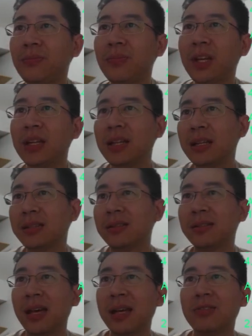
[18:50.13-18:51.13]
that's the
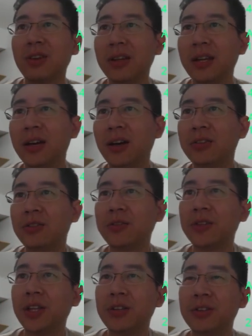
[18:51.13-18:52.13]
stats right there,
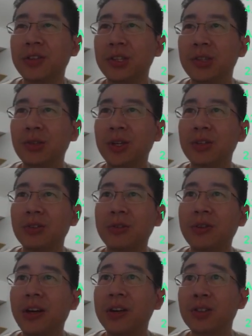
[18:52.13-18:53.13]
150, 132,
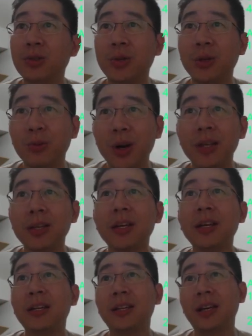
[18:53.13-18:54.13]
121.
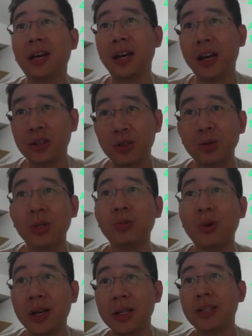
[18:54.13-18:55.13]
That
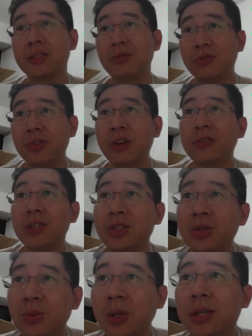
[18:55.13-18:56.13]
121 is very
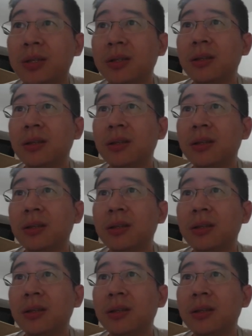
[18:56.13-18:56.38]
sweet.